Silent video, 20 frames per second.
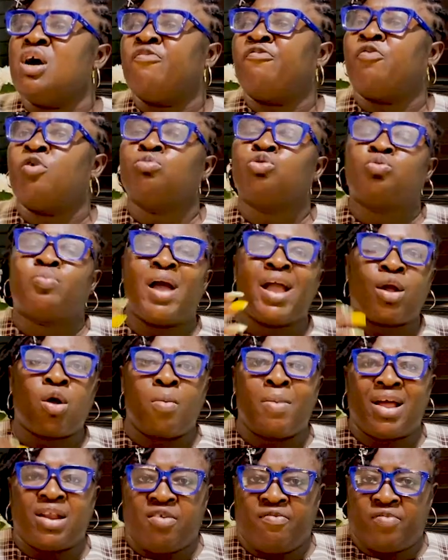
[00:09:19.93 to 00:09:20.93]
from Dubai
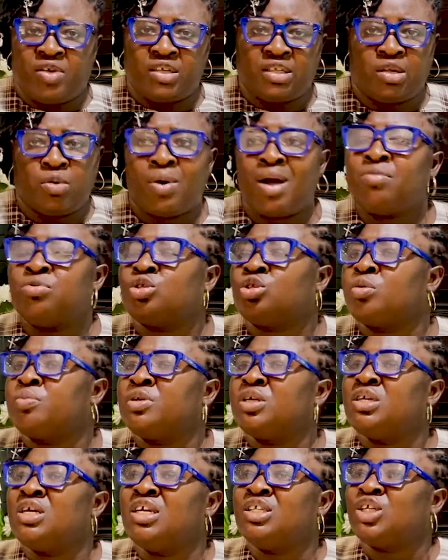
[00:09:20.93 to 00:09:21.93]
come and invest? Why would
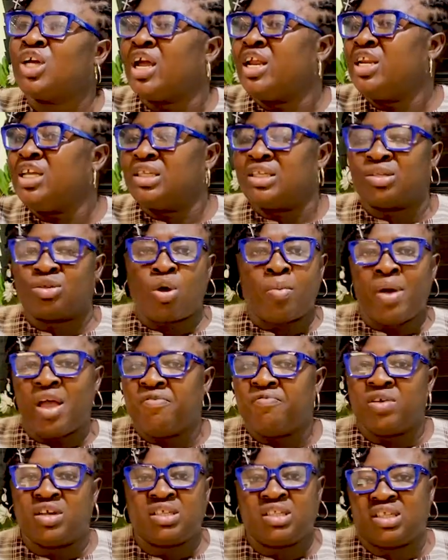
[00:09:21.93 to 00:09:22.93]
somebody, a Chinese, come
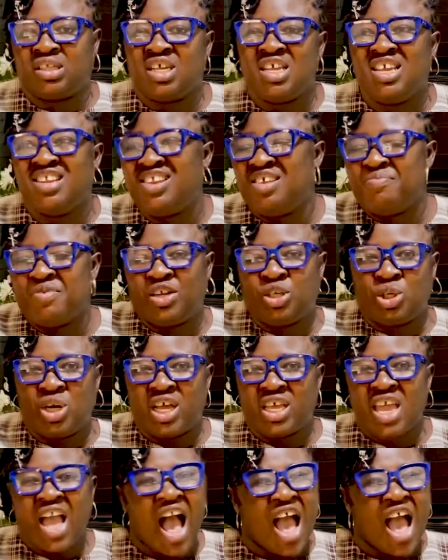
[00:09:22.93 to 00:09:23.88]
and invest in Ibeju, Lekki?